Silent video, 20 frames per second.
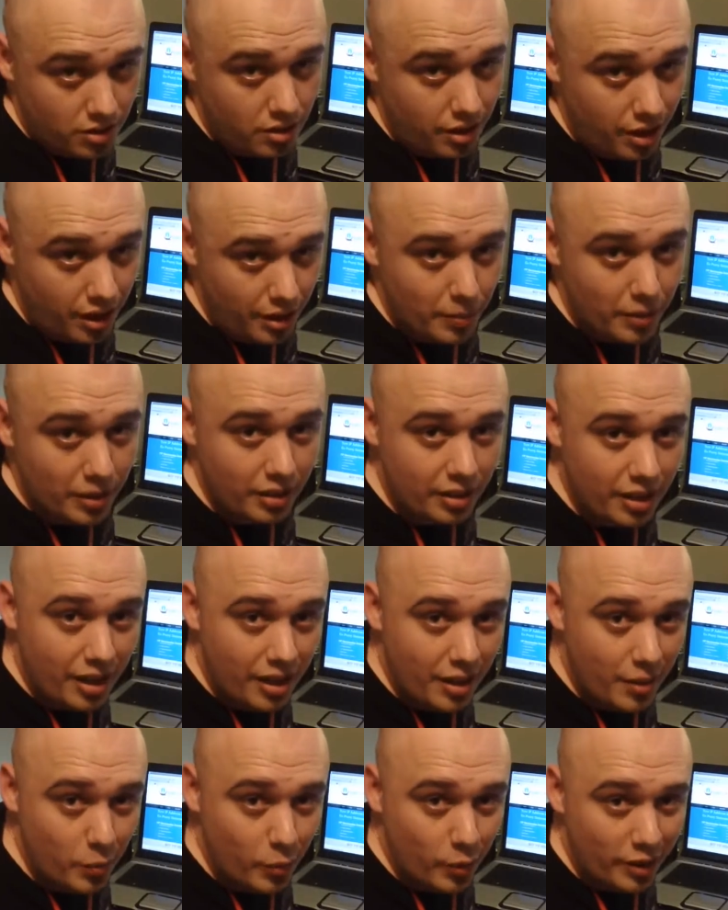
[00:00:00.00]
name of the
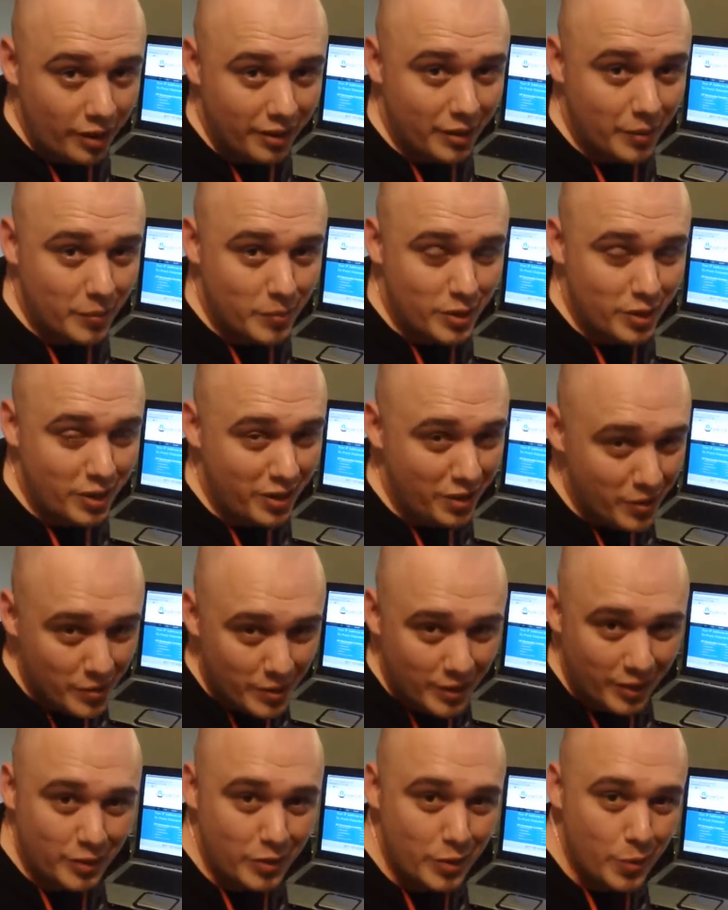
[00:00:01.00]
game when it comes to
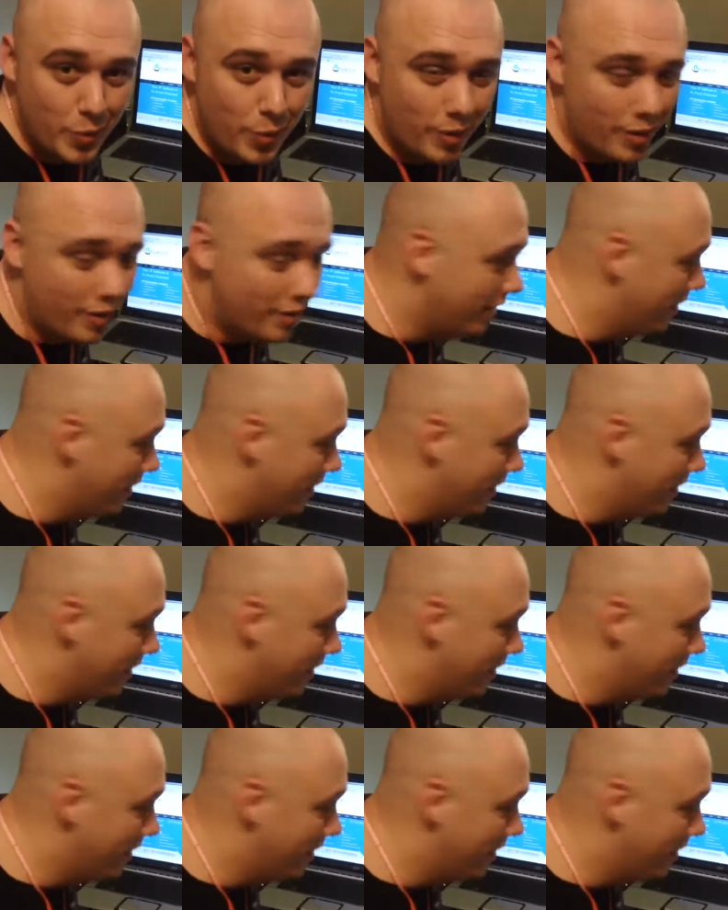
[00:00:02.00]
using Tor.